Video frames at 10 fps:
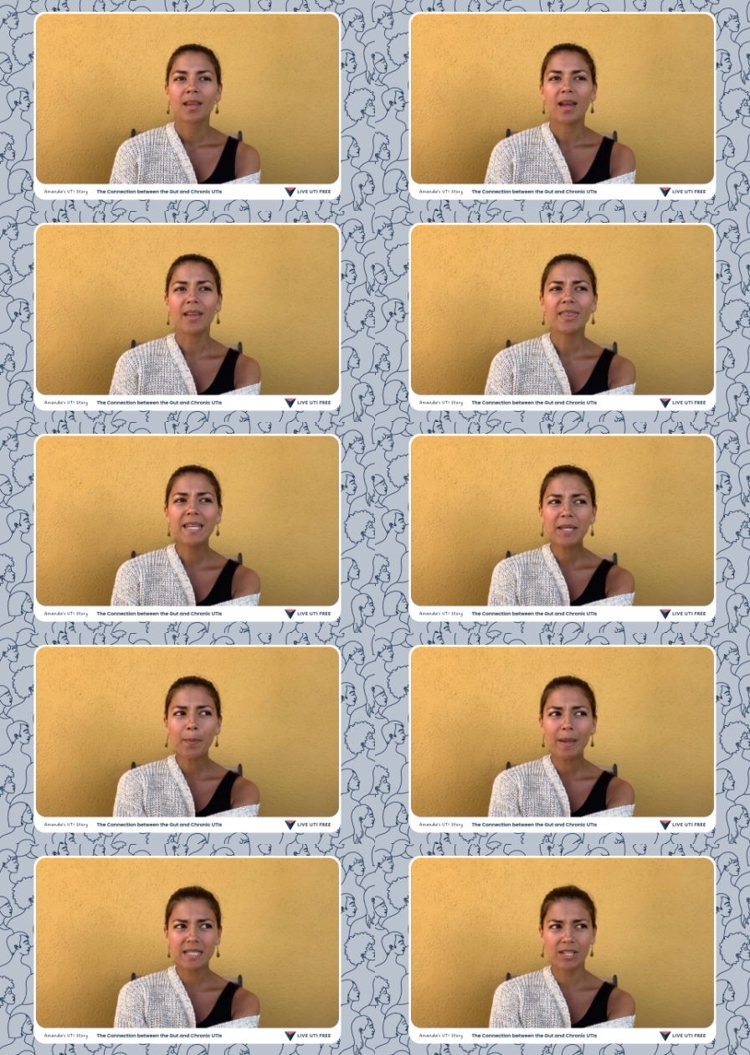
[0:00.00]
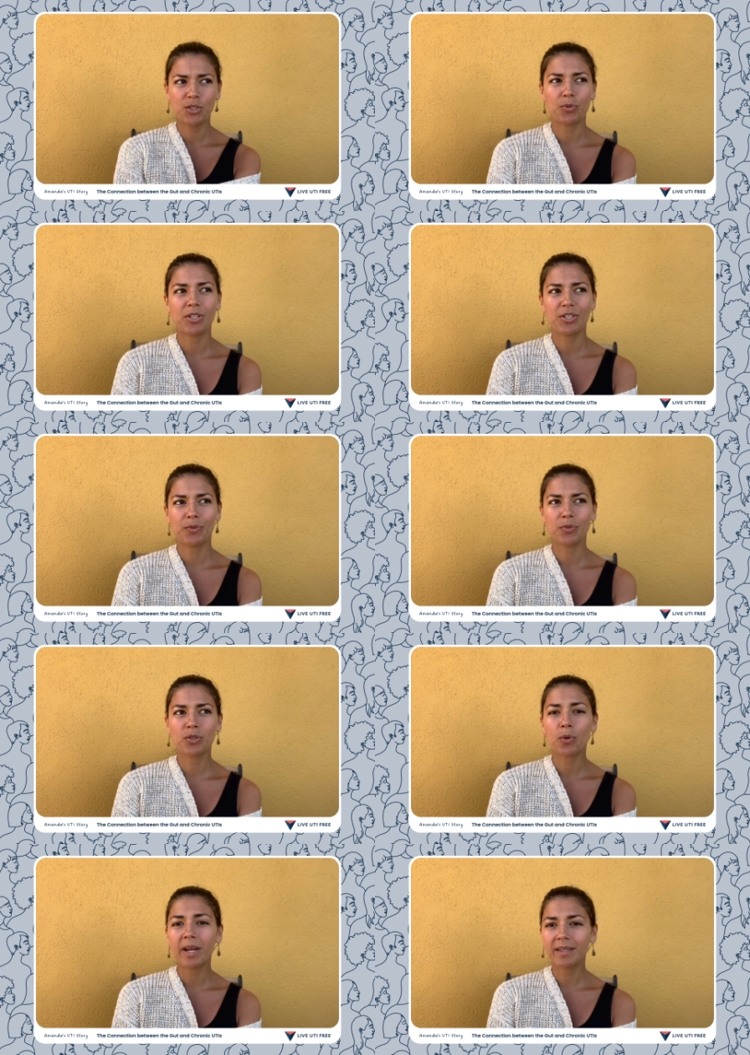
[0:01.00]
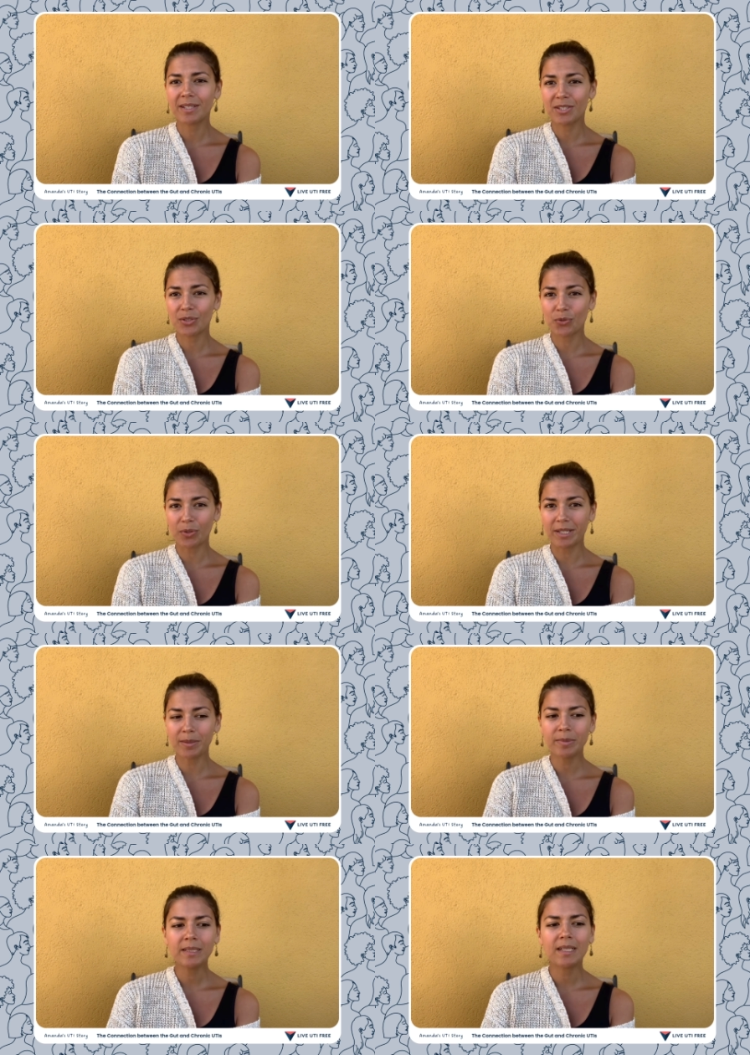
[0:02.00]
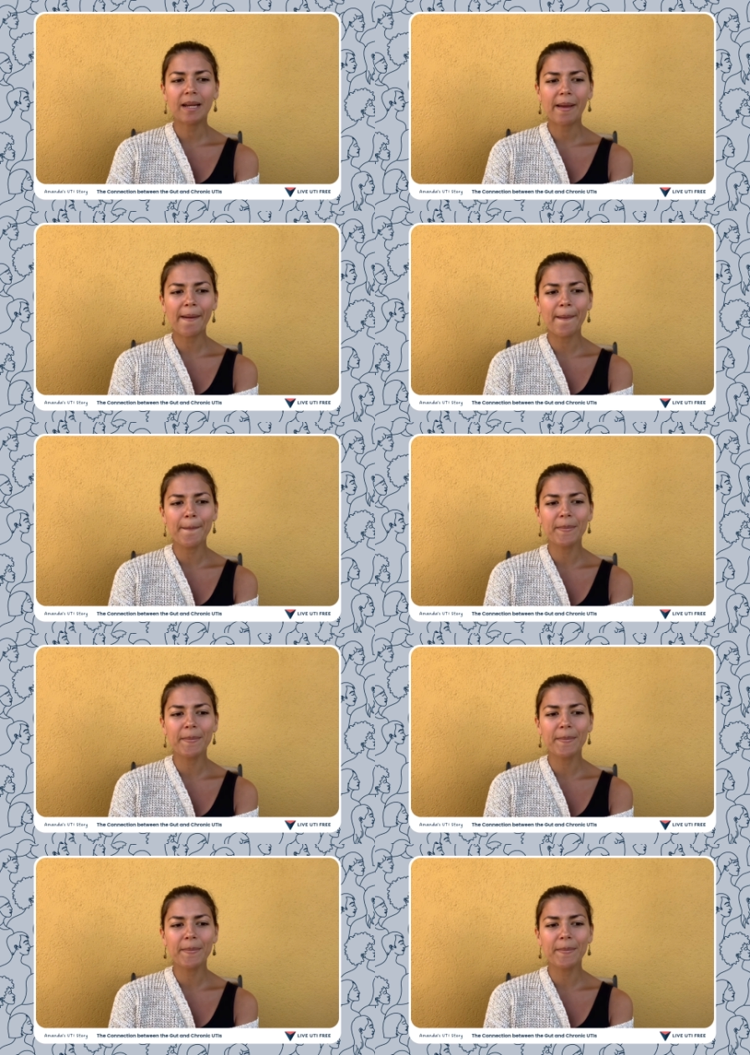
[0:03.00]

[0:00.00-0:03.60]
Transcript: I think my situation was quite extreme, um,